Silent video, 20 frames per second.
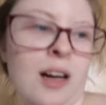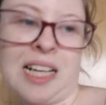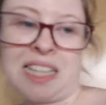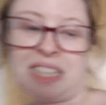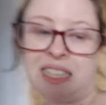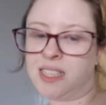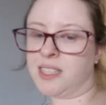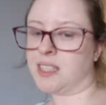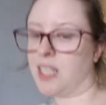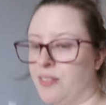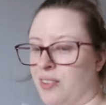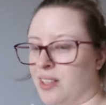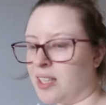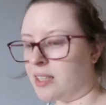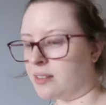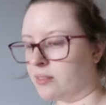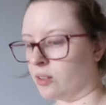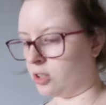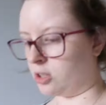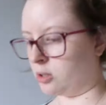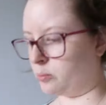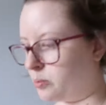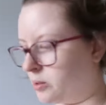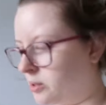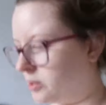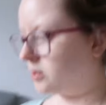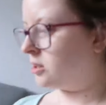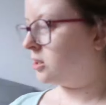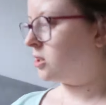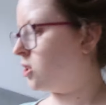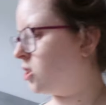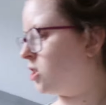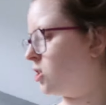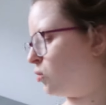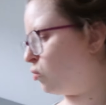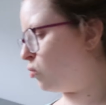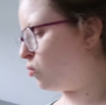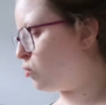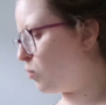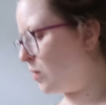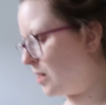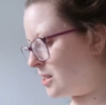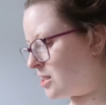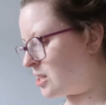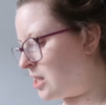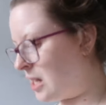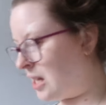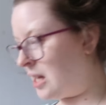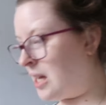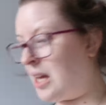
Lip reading: I can never leave it open because she always